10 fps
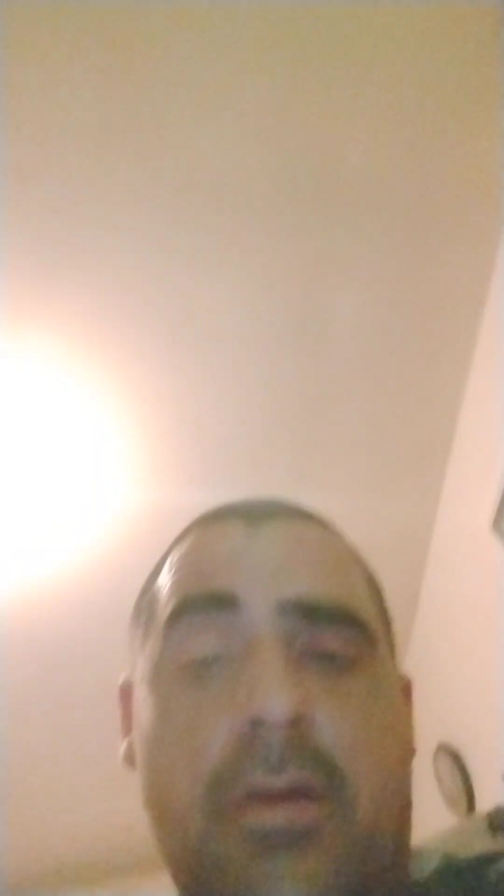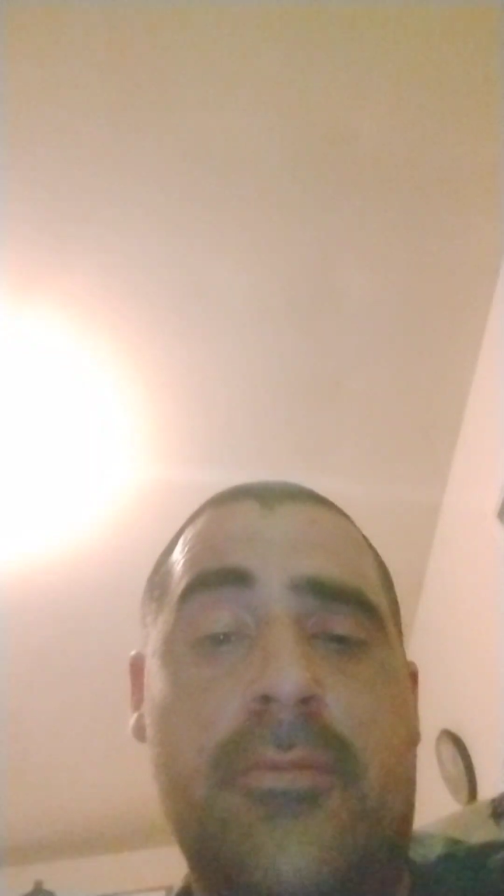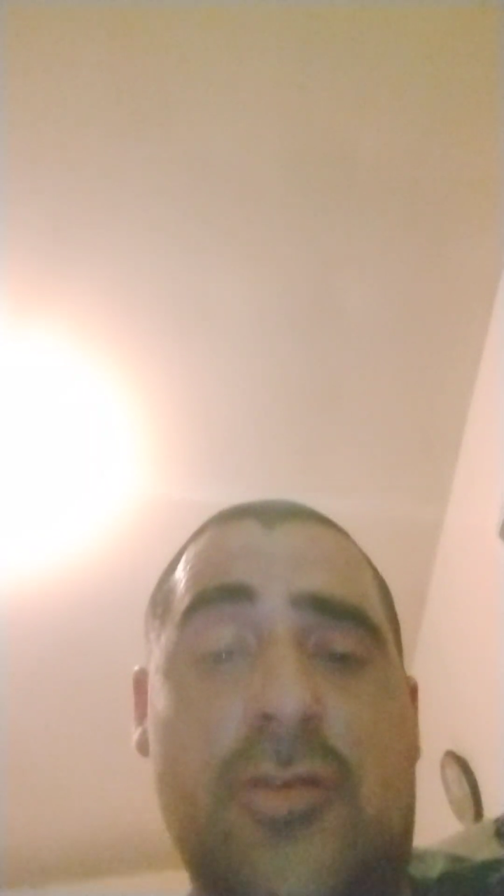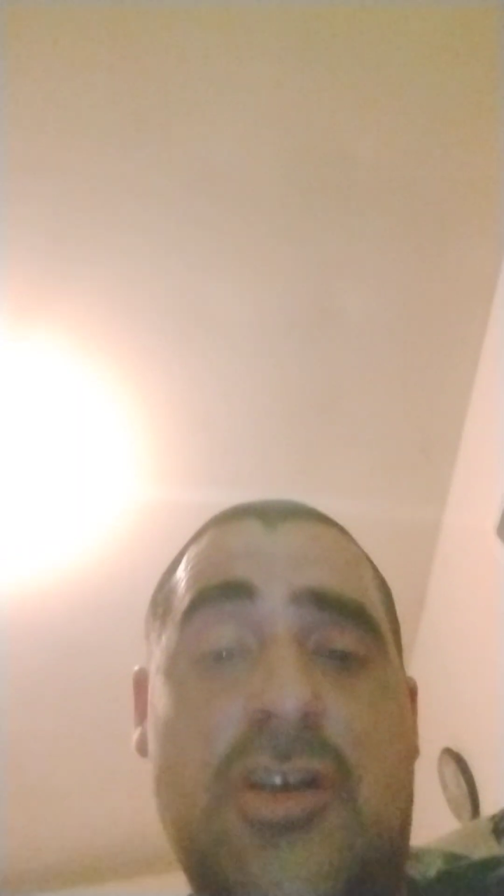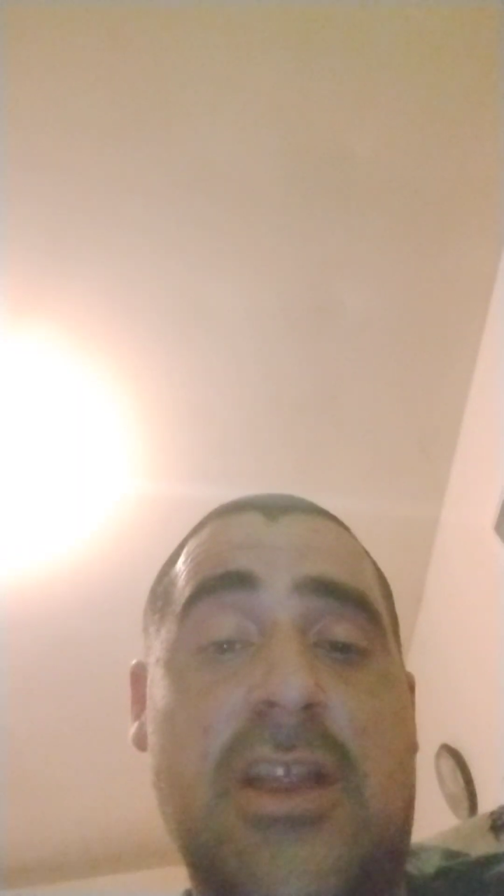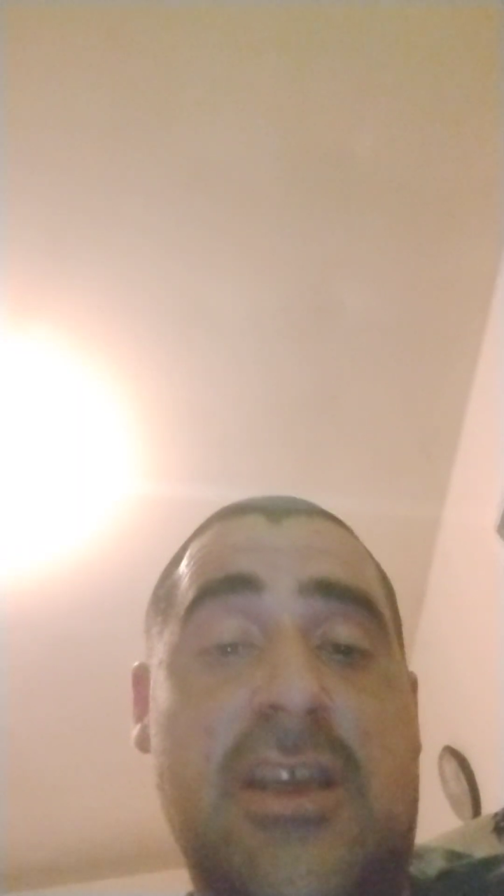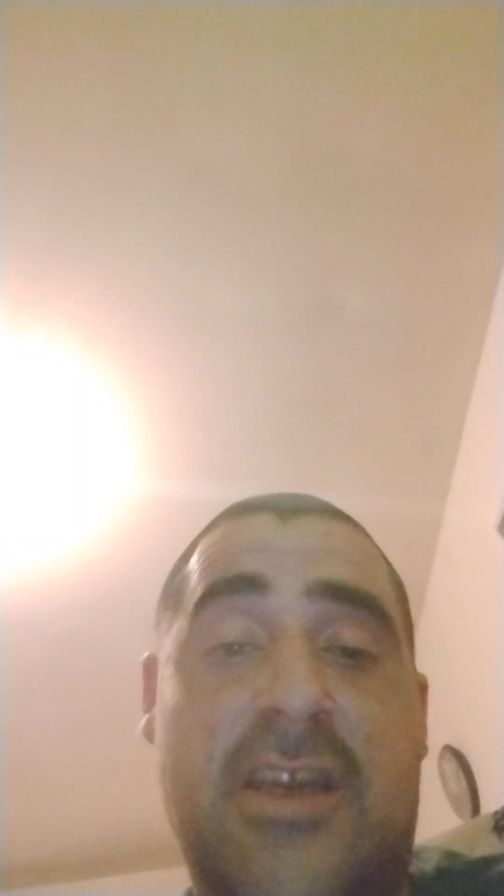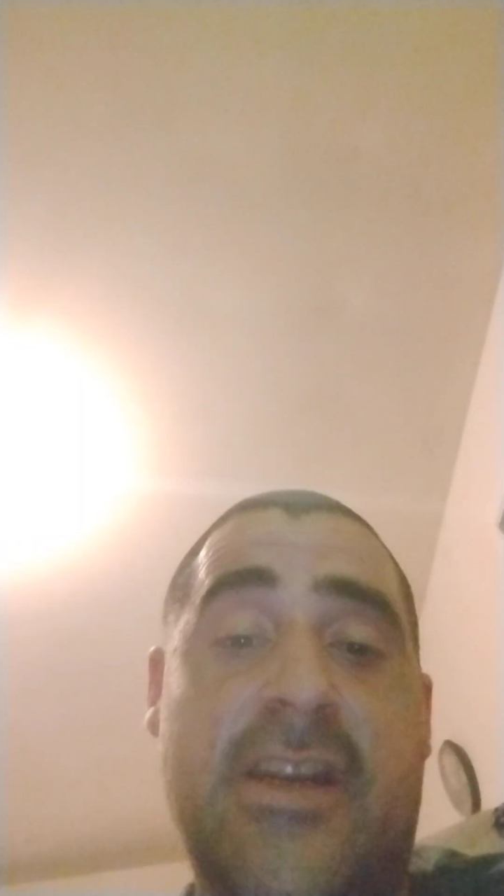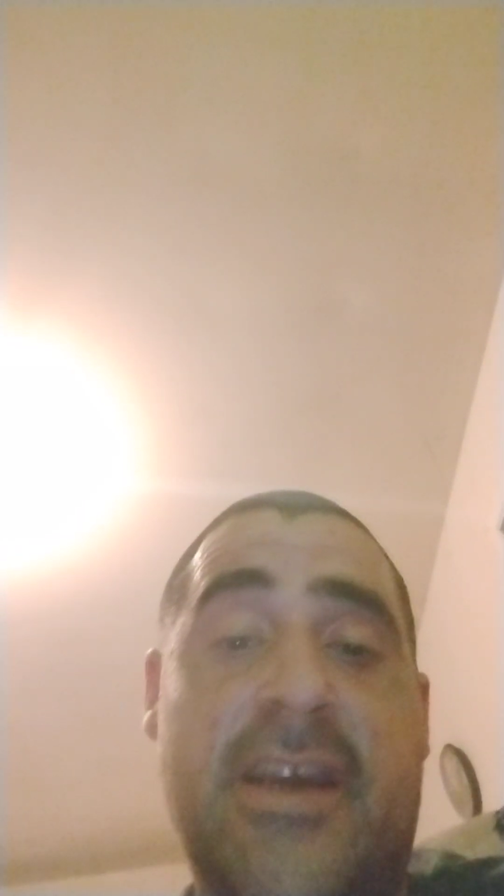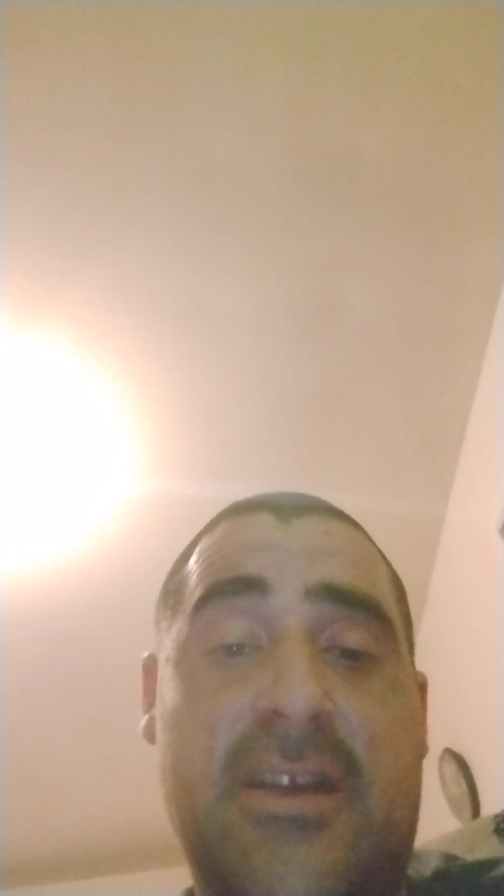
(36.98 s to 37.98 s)
mostly
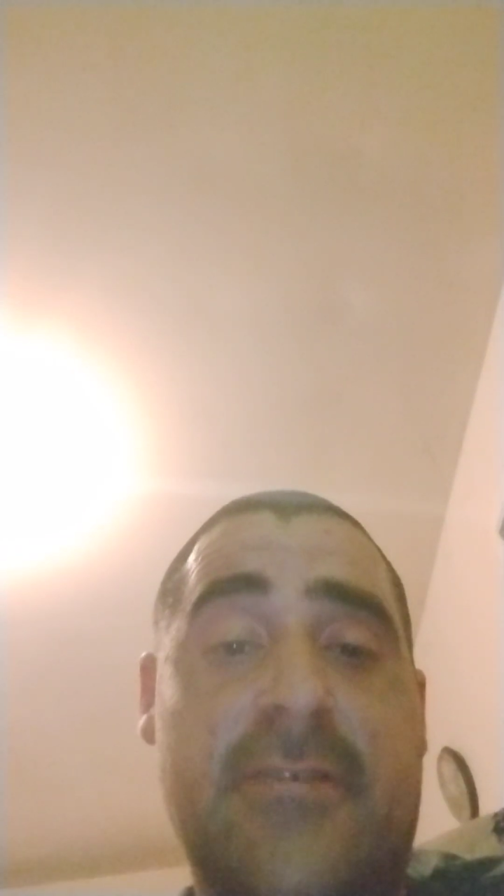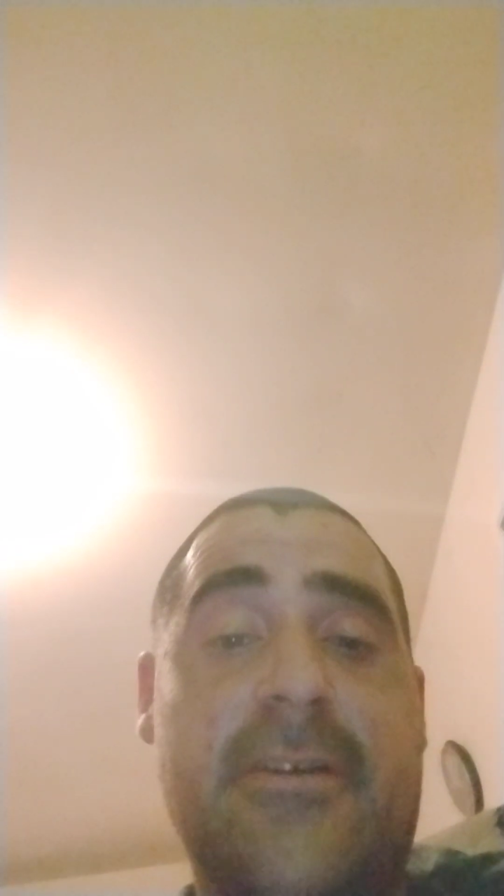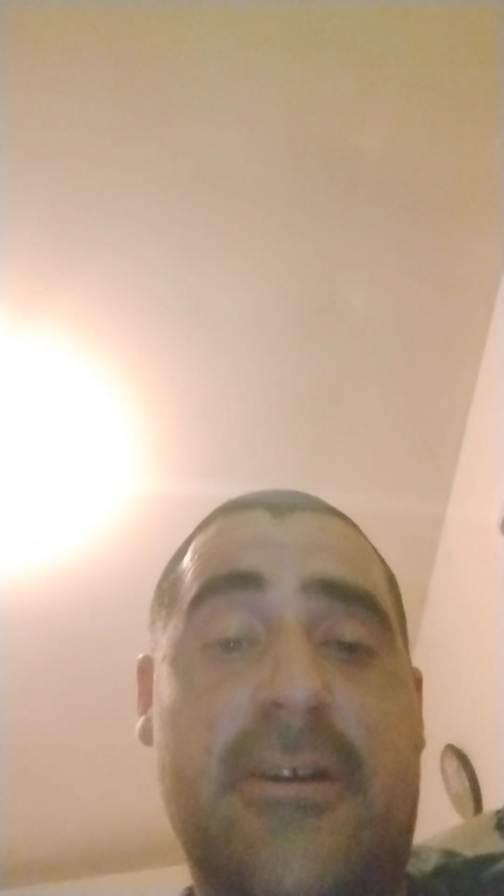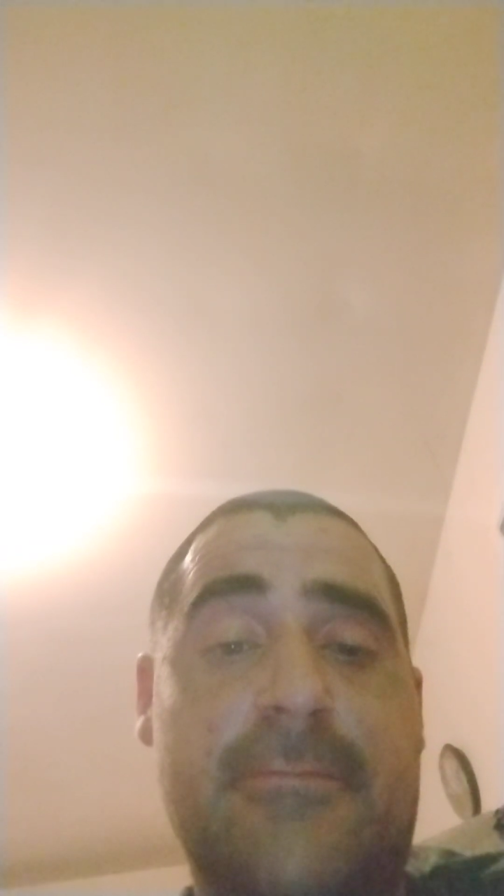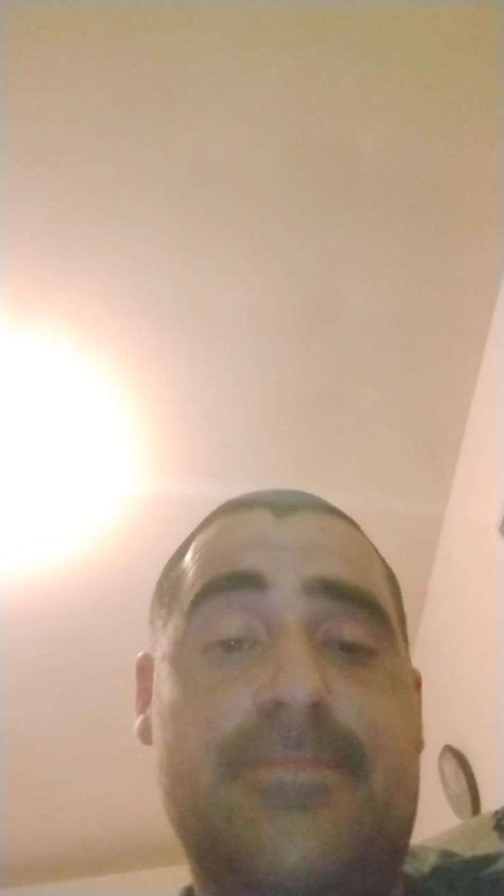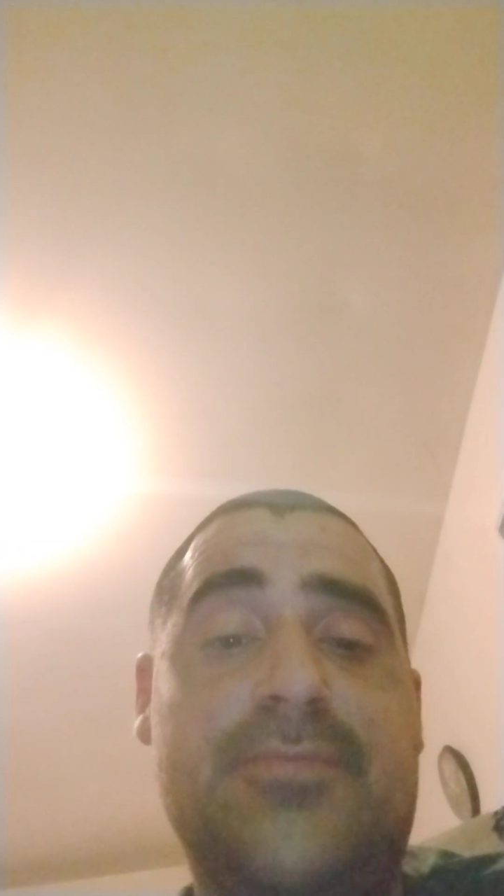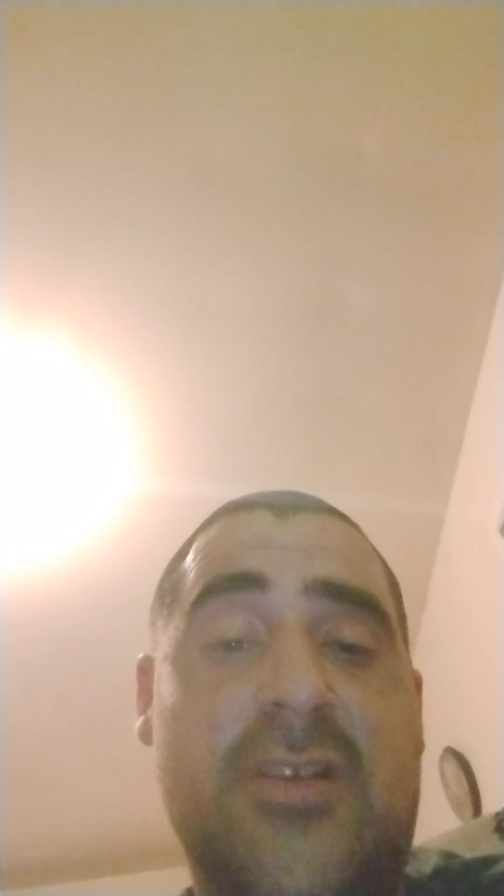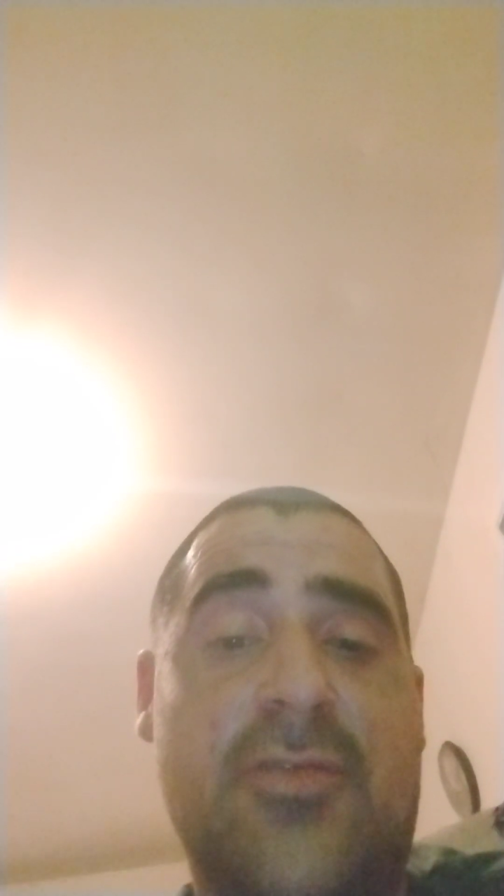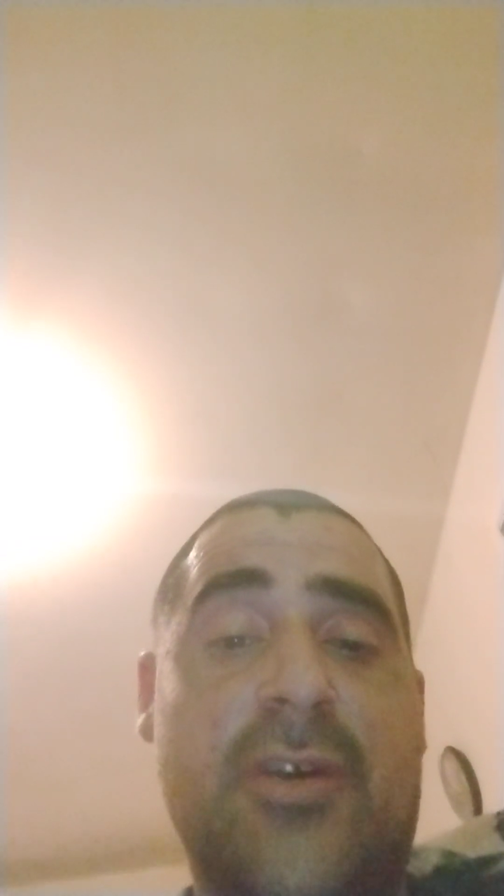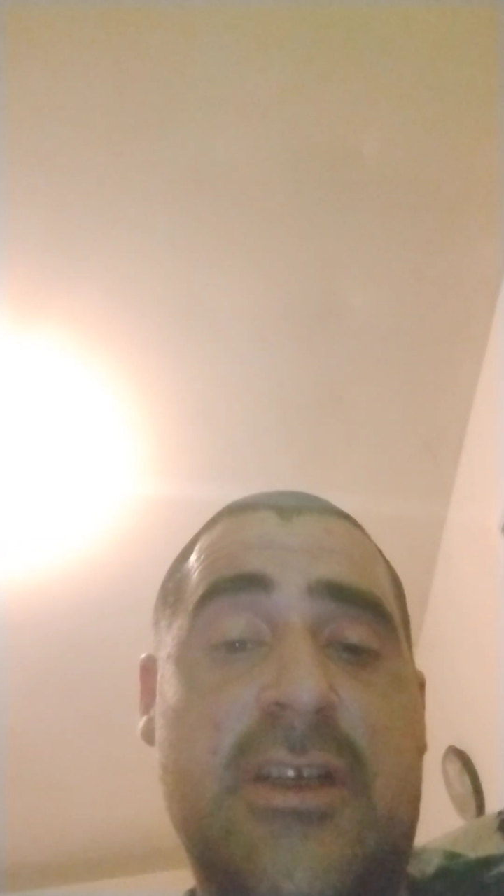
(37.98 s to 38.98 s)
connect
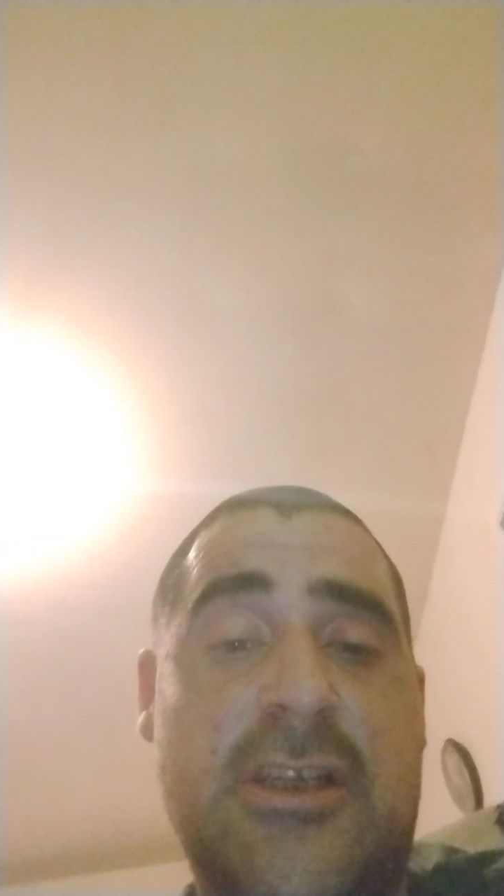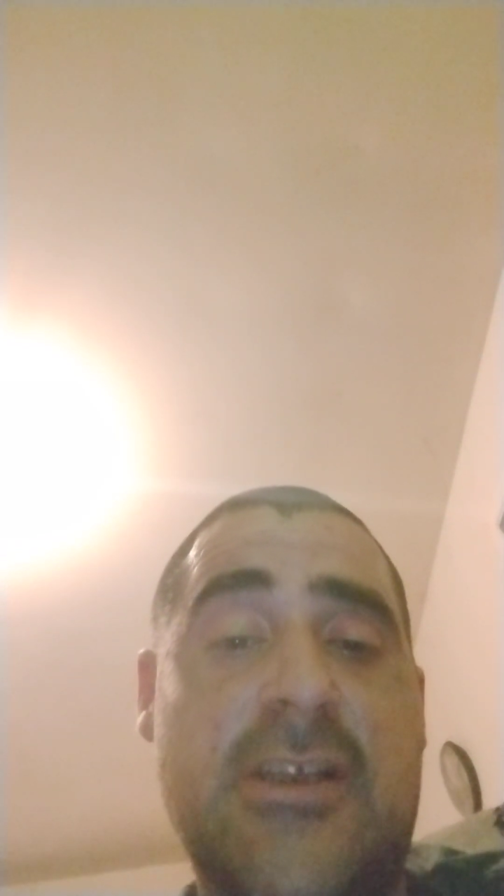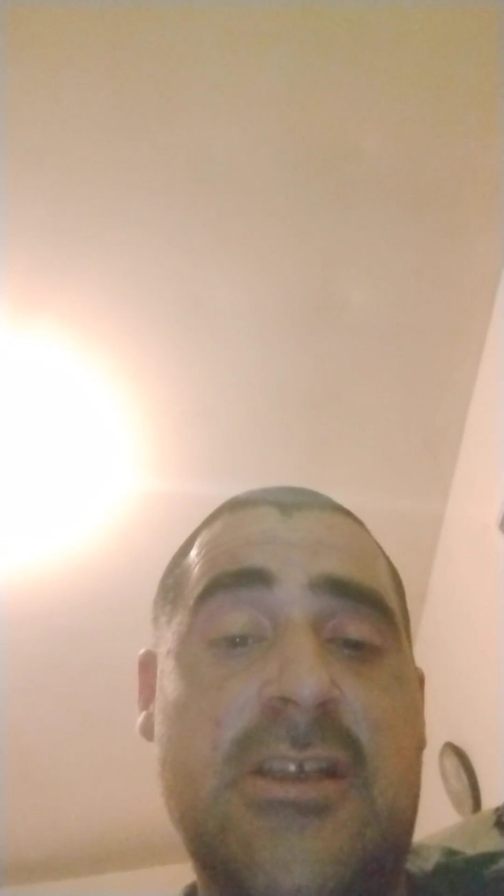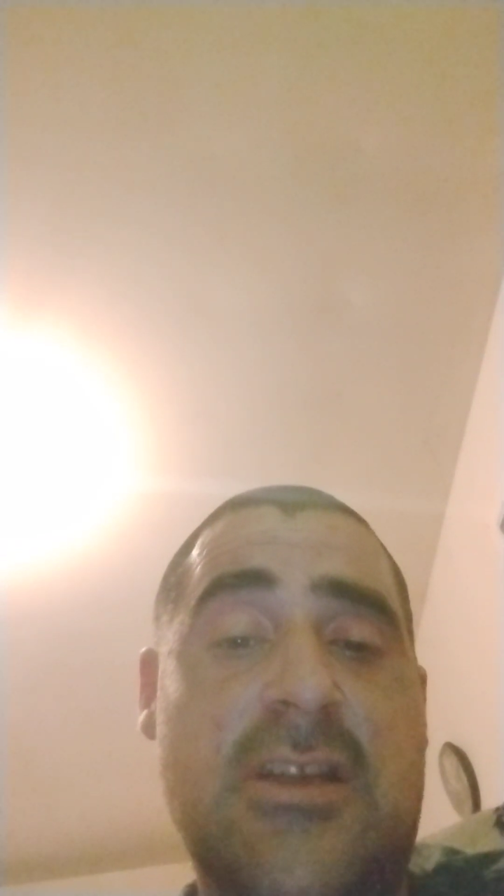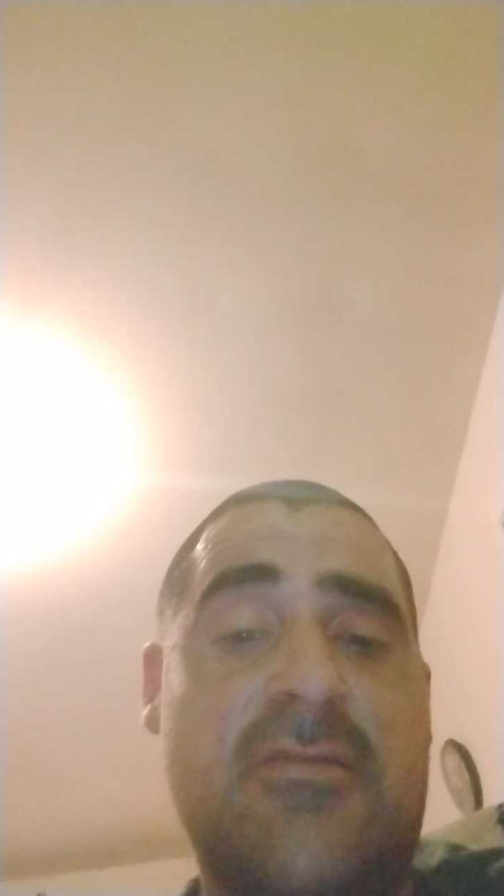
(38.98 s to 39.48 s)
devices